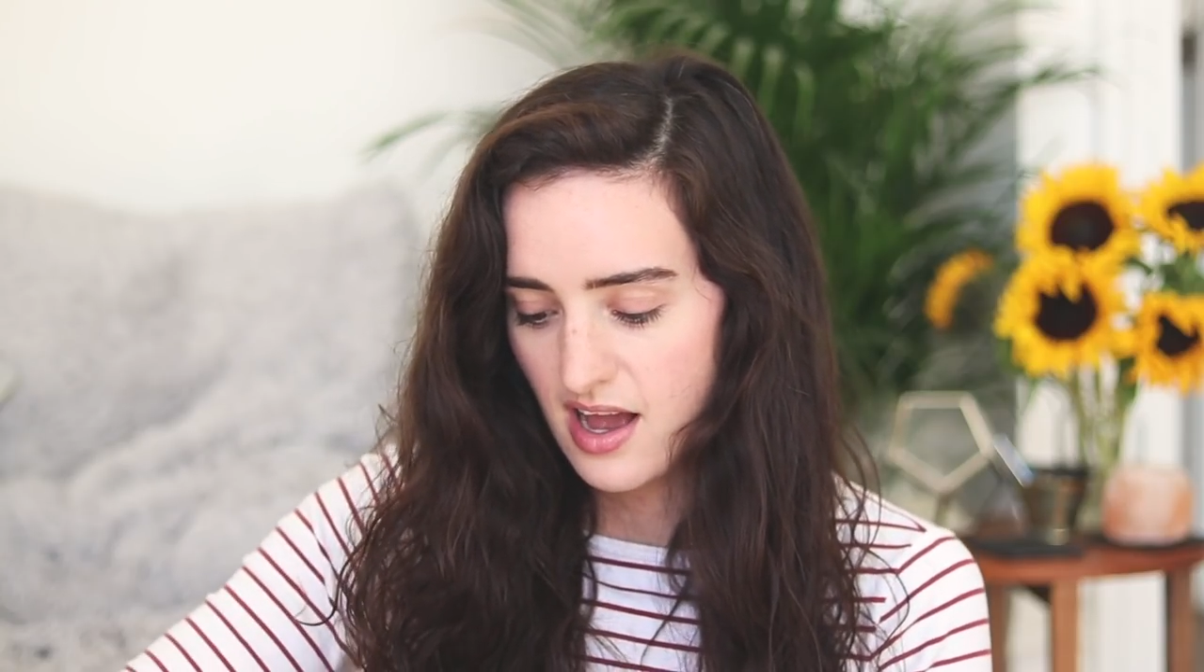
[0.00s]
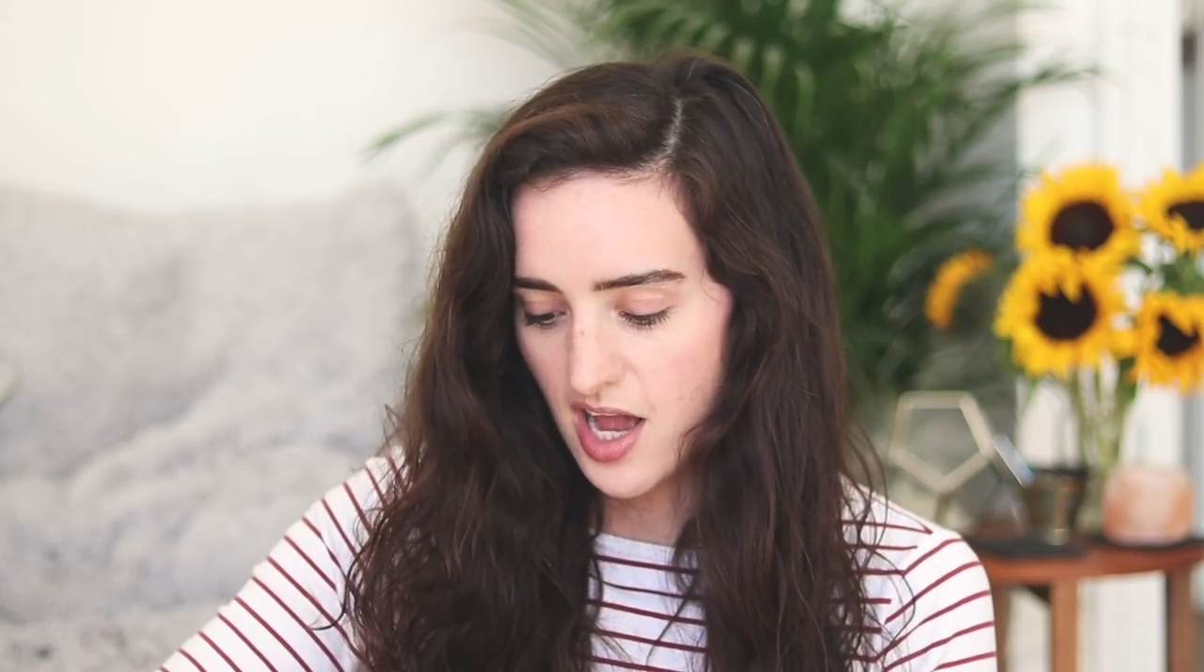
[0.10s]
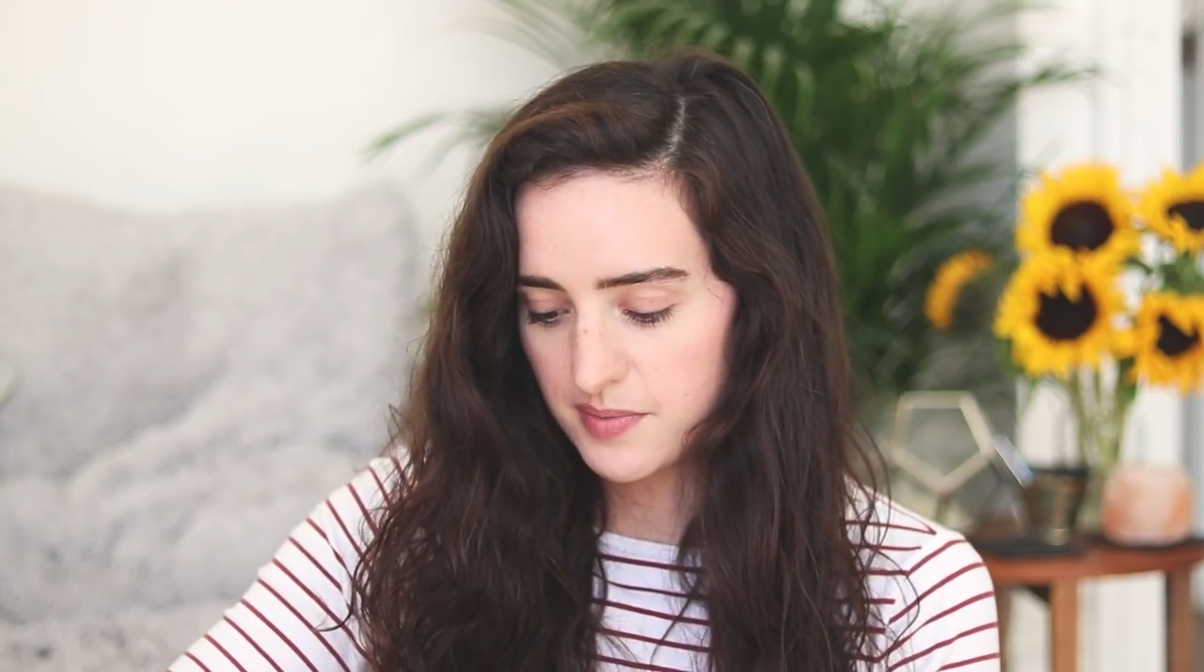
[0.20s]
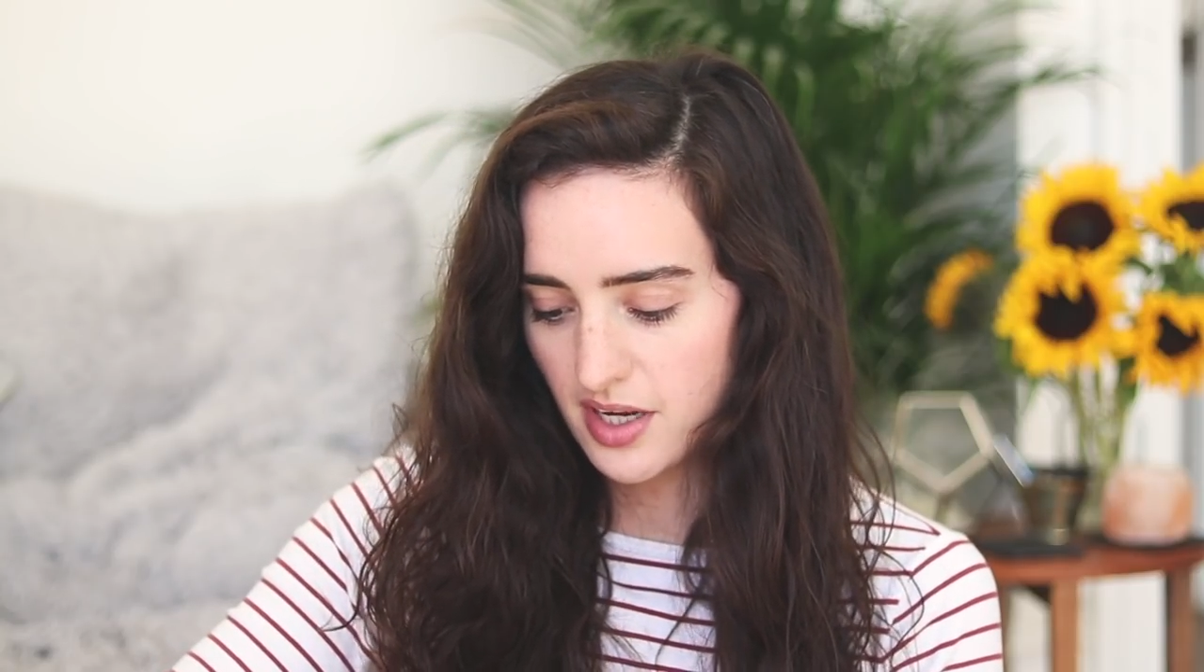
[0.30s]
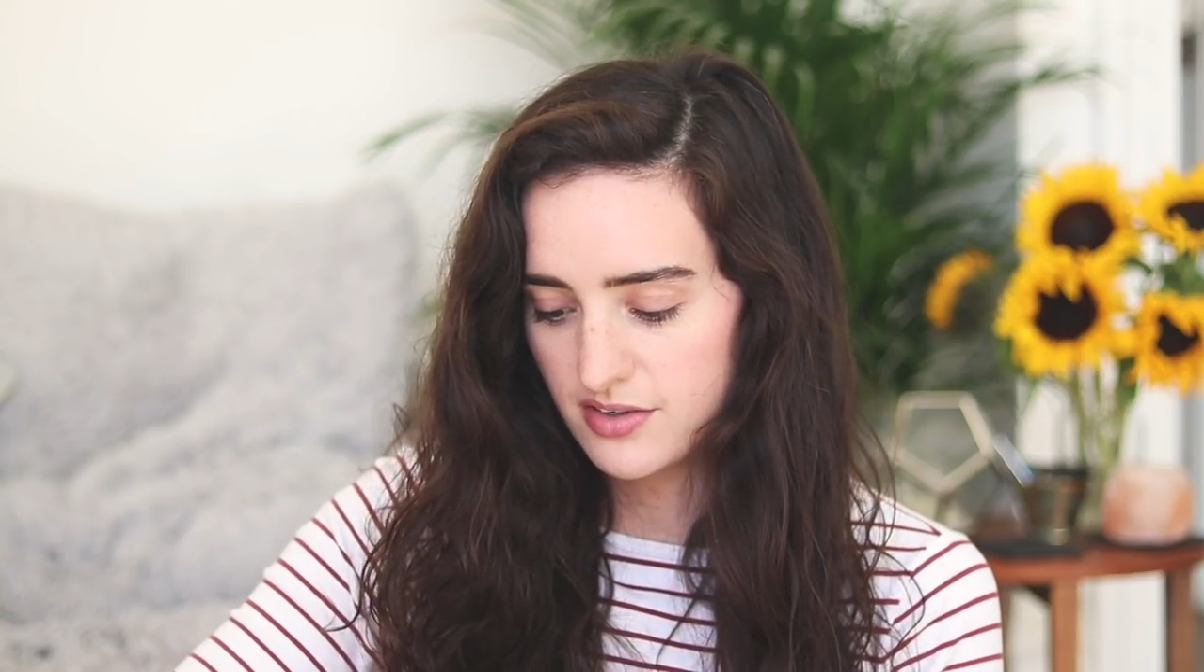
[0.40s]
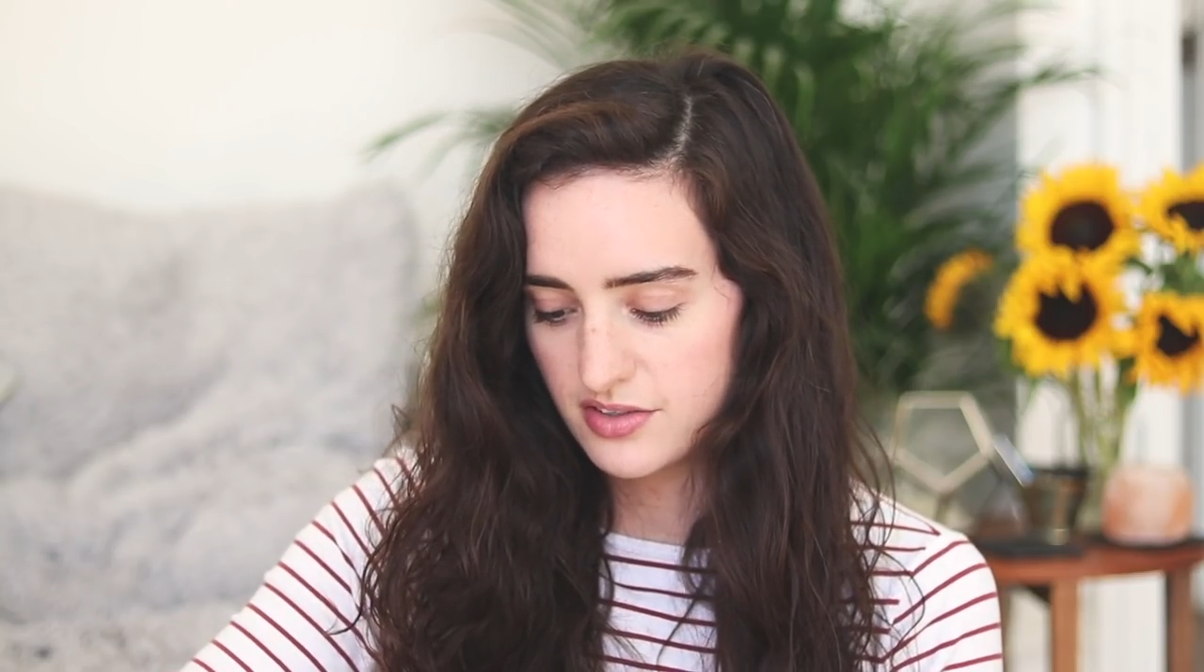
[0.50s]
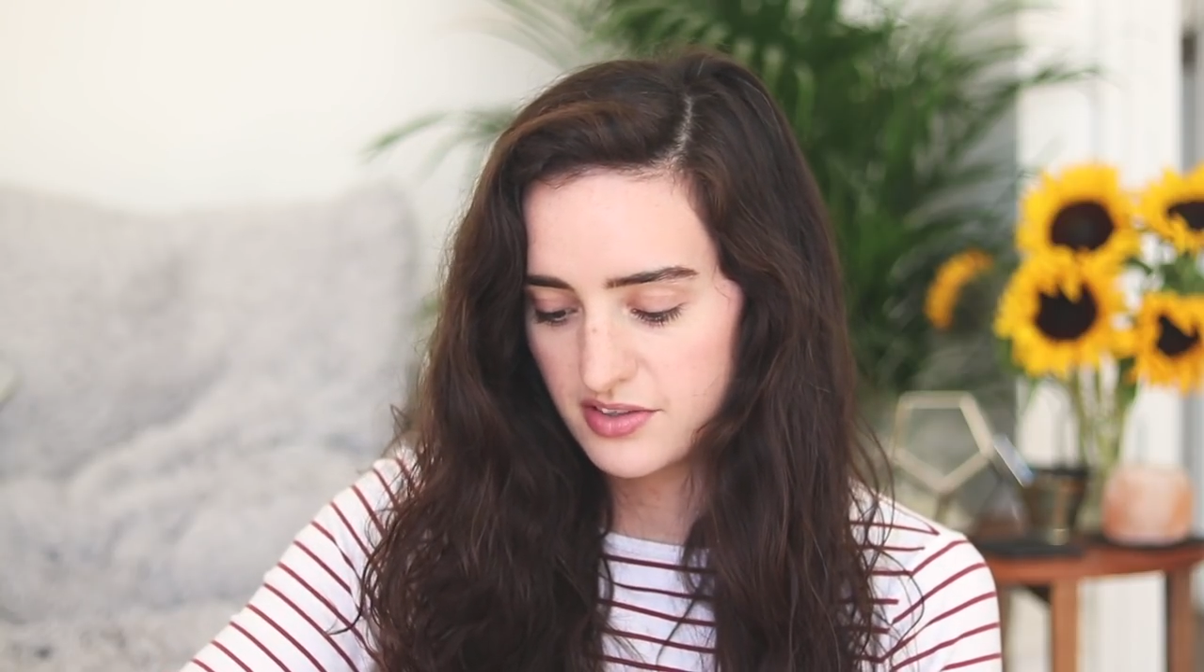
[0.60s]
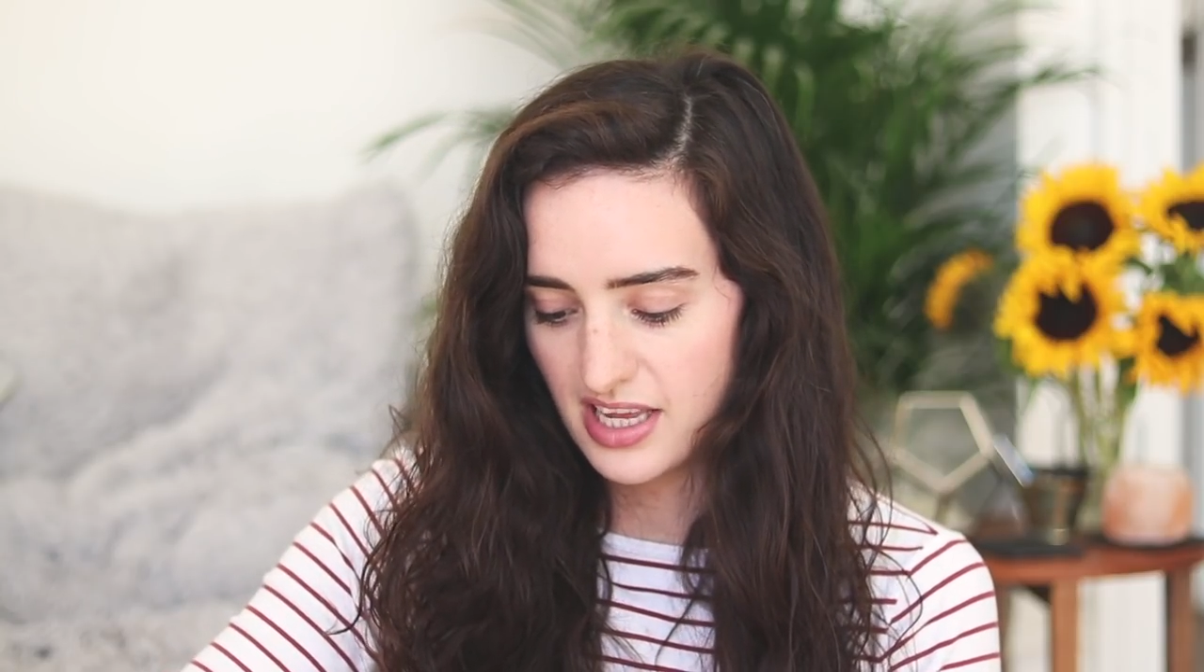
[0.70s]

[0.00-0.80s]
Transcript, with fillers: I'm going to